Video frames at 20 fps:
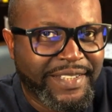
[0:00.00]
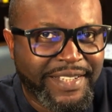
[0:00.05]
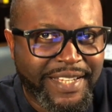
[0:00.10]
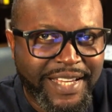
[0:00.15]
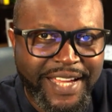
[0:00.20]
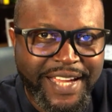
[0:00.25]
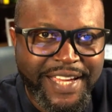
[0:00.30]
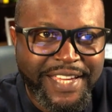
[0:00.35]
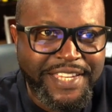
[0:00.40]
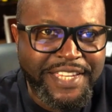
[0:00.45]

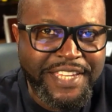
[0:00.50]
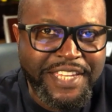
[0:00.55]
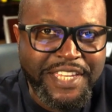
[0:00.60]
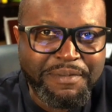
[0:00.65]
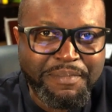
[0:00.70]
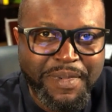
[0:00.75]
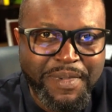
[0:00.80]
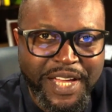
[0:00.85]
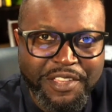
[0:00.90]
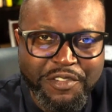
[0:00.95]
Hi,
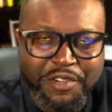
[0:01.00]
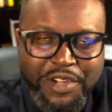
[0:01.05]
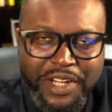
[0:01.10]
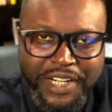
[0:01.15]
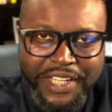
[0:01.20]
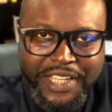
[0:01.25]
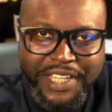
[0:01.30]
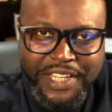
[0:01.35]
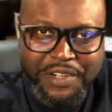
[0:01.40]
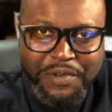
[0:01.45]
Emmanuel
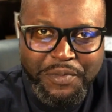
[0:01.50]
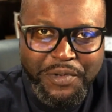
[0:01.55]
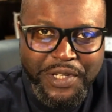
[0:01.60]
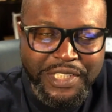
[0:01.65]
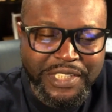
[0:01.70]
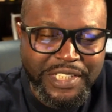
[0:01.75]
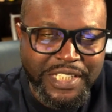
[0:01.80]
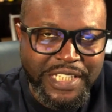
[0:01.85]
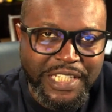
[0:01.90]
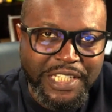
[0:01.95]
here
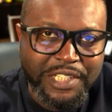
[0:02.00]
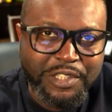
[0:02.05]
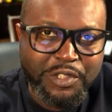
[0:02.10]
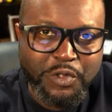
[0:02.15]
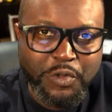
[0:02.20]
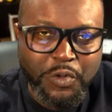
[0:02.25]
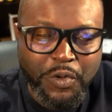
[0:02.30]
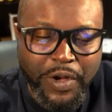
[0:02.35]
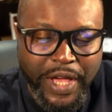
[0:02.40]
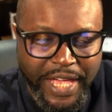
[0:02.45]
with
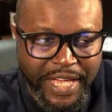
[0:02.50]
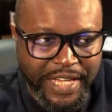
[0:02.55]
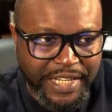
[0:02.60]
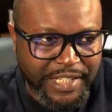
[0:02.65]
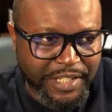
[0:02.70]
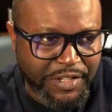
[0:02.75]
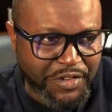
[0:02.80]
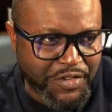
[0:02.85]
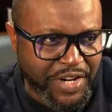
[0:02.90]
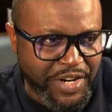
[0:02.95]

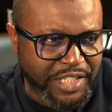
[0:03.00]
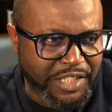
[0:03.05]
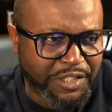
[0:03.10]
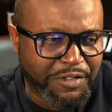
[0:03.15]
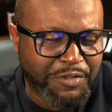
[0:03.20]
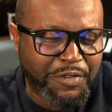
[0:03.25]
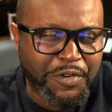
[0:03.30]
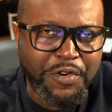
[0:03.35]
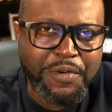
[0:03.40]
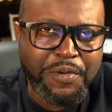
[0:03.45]
T2S
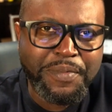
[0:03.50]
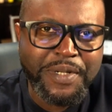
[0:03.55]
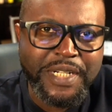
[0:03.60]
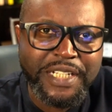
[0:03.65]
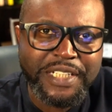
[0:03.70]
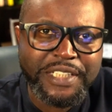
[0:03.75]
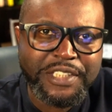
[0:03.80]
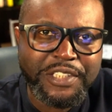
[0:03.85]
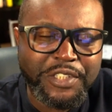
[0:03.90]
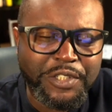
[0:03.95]
Transformed
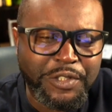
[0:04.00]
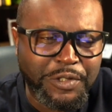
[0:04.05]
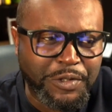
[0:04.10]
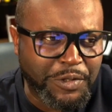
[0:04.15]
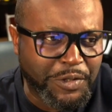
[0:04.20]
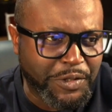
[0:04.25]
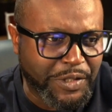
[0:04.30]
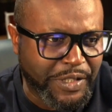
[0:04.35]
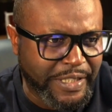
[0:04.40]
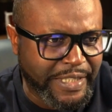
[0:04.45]

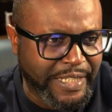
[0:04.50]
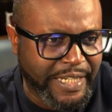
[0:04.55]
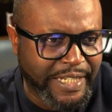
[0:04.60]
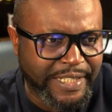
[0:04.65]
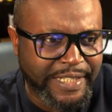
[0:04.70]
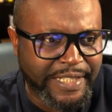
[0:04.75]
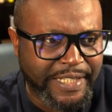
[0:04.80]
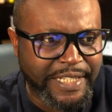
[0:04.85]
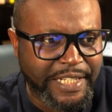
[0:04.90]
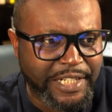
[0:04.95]
to
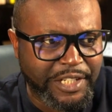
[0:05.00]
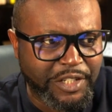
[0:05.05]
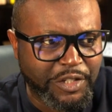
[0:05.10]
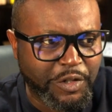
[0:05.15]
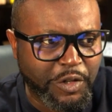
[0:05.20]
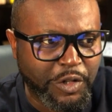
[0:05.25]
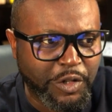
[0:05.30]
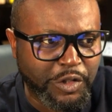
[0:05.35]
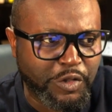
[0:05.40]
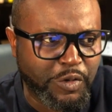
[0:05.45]
Succeed. You
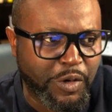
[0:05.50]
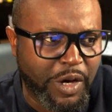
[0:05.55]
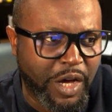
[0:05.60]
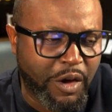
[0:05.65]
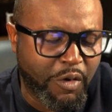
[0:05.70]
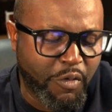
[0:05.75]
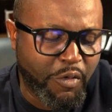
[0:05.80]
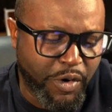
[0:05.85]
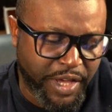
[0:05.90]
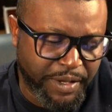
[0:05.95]
go to
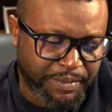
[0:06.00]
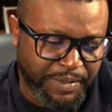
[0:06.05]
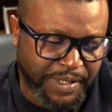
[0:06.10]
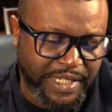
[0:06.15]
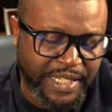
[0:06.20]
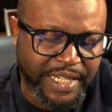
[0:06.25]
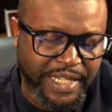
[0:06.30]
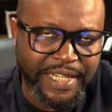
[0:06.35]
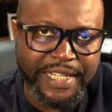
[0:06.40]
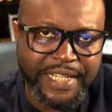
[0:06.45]
our
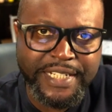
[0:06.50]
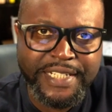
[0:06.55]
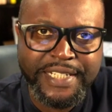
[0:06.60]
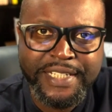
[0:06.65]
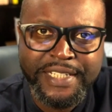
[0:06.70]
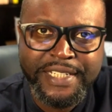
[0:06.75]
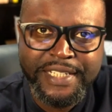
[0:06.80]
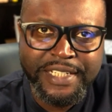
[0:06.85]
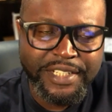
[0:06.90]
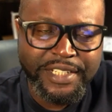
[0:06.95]
website,
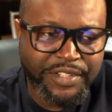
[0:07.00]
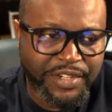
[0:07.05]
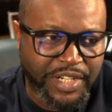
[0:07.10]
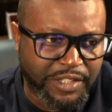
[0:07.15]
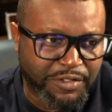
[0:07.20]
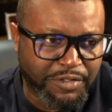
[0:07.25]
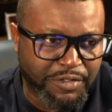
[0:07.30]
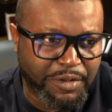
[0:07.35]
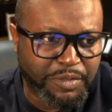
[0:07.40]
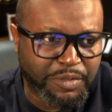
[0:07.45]

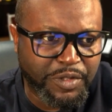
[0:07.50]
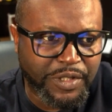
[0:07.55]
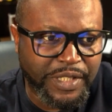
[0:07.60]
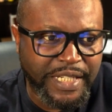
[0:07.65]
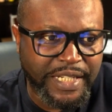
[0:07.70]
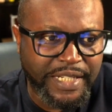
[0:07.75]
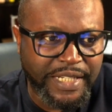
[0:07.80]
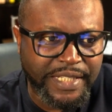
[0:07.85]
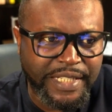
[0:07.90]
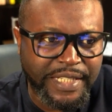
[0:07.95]

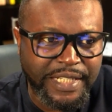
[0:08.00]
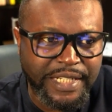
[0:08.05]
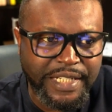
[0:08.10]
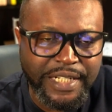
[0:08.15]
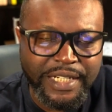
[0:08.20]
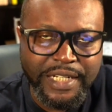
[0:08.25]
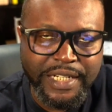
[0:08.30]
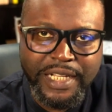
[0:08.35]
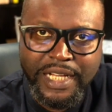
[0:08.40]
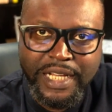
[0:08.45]

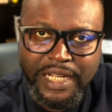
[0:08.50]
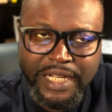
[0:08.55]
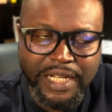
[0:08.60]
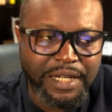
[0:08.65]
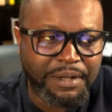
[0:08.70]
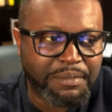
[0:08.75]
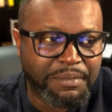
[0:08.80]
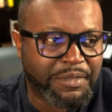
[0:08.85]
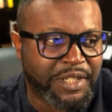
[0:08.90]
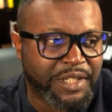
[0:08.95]

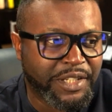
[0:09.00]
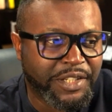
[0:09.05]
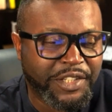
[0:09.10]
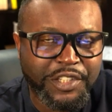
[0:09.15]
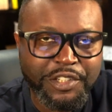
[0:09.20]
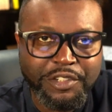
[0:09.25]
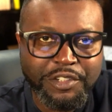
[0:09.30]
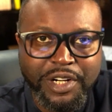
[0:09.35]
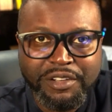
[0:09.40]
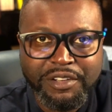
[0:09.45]
transform2succeed.com.
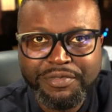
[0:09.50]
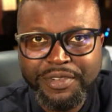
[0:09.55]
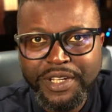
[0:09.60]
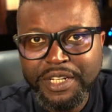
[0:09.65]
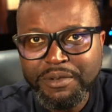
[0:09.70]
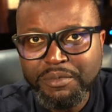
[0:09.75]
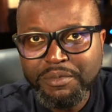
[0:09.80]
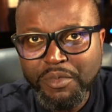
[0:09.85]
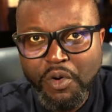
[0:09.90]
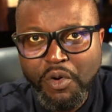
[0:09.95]
You're going to
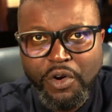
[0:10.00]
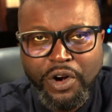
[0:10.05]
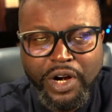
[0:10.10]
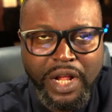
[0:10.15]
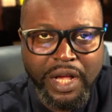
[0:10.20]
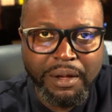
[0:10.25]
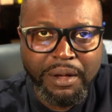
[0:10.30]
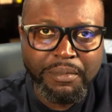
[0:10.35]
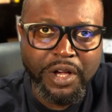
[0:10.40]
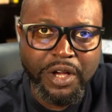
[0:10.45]
find more
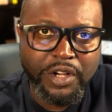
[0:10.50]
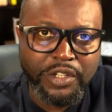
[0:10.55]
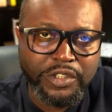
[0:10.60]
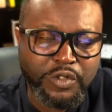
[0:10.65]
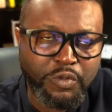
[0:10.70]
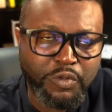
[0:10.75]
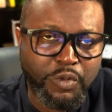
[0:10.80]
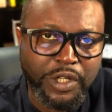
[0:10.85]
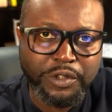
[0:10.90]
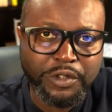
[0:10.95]
about
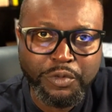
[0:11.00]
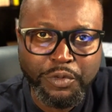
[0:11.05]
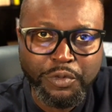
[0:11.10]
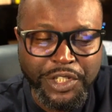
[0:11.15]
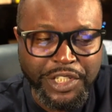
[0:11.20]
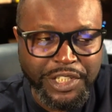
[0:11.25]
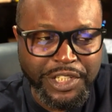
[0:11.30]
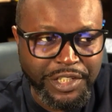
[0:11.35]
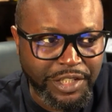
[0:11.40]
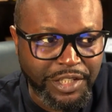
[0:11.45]
what
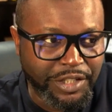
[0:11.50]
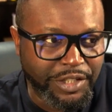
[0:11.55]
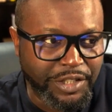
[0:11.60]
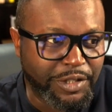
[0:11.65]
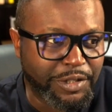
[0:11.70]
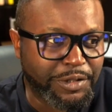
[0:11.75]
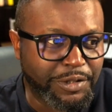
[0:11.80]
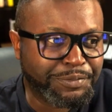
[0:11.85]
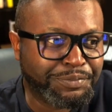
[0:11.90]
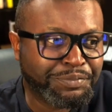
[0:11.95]
we
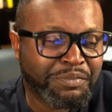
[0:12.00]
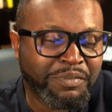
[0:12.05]
do.